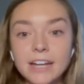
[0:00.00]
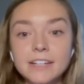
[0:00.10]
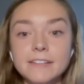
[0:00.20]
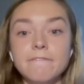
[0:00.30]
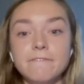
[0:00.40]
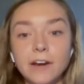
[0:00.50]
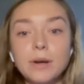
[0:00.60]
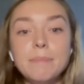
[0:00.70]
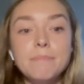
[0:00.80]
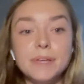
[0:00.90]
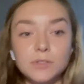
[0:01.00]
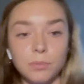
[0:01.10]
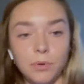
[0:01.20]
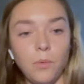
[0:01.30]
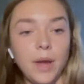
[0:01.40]
That is a very
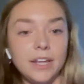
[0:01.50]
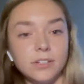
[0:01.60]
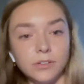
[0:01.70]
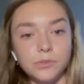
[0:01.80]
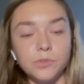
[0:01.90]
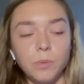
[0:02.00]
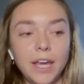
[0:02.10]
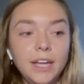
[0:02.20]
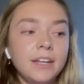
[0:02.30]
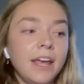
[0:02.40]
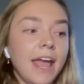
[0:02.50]
miserable way to lose weight,